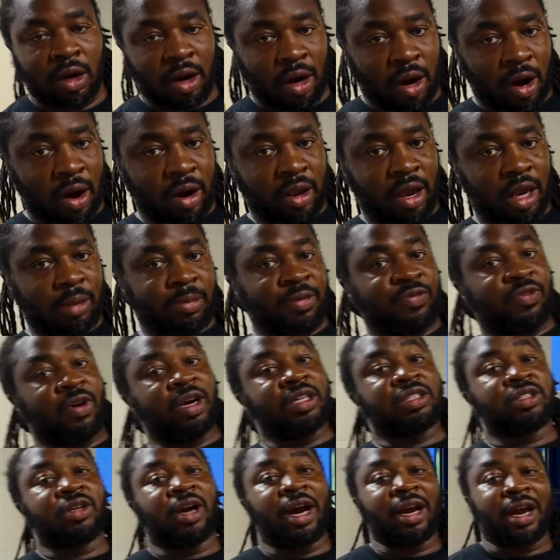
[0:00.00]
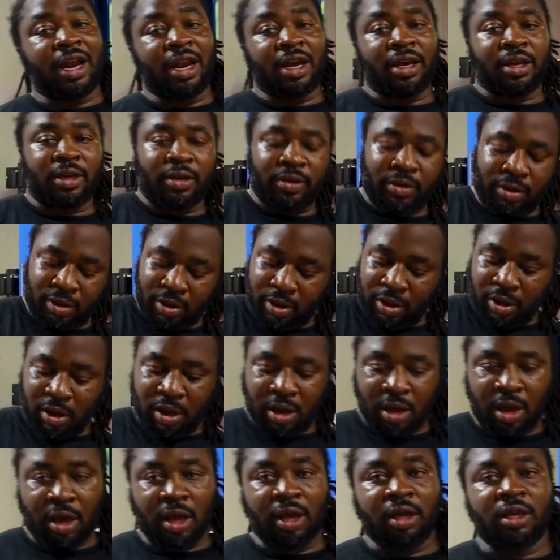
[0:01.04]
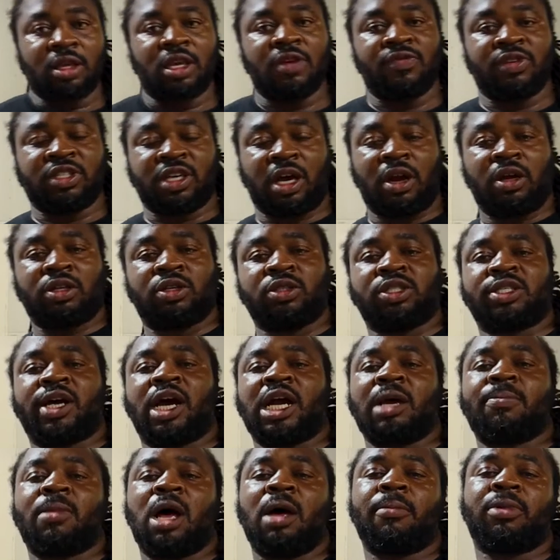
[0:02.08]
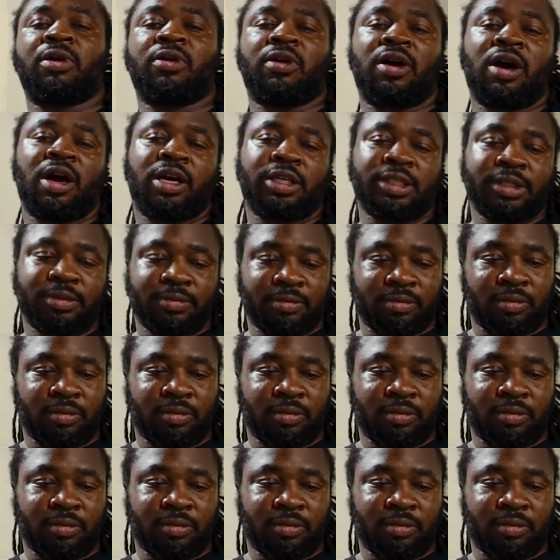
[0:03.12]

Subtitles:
All right, guys. Before I start, I gotta give a shout out to Socket Bomb Garage.